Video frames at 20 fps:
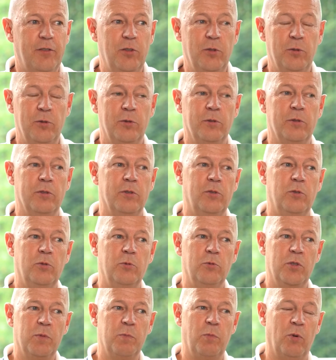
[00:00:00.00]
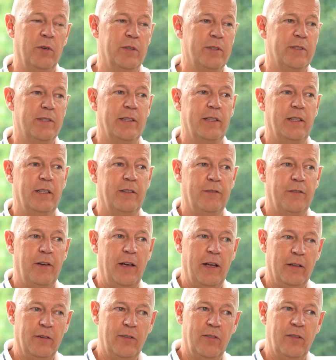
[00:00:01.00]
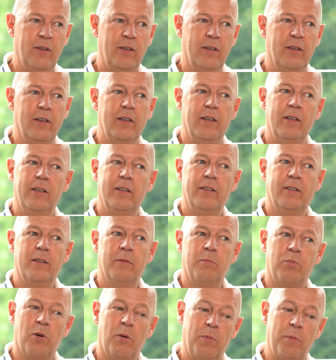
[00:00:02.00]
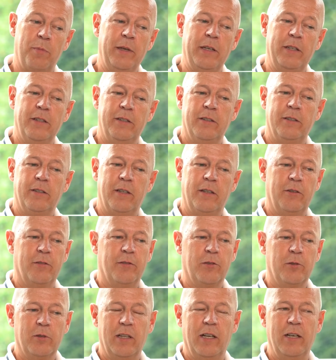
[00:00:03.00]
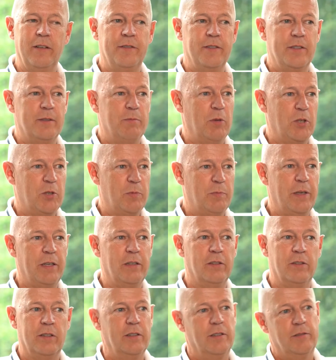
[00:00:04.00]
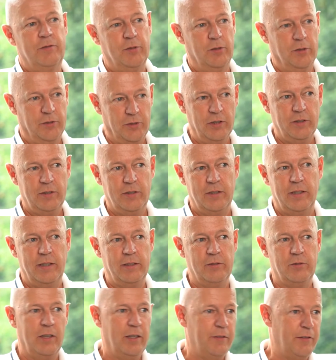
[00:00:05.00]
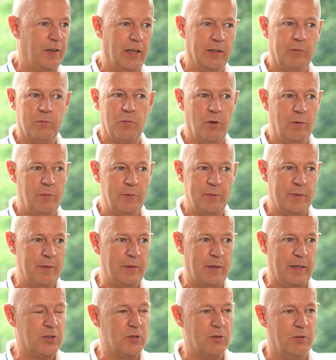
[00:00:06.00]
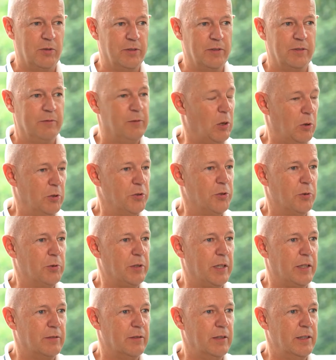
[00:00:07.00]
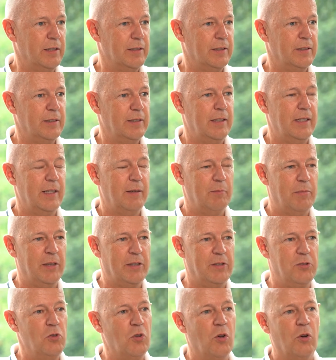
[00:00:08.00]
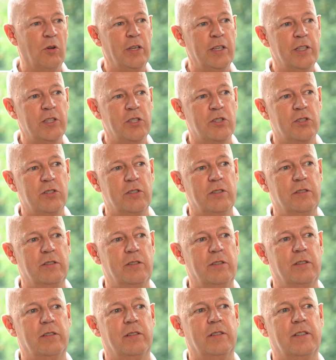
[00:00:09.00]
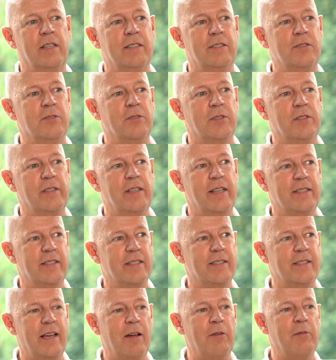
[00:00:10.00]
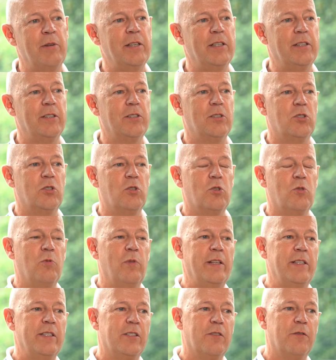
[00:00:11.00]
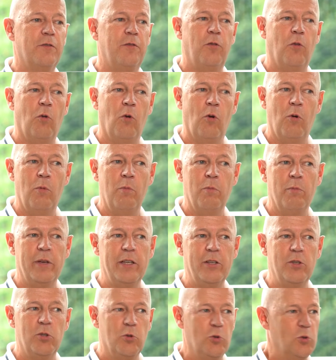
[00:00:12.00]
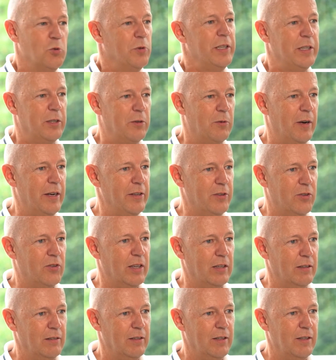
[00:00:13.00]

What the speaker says: you do sports and live healthy, the probability that you have a good life is much bigger than if you're not and you have heart problems and so on. We all know that, right? But knowledge does not necessarily transform into doing the right thing.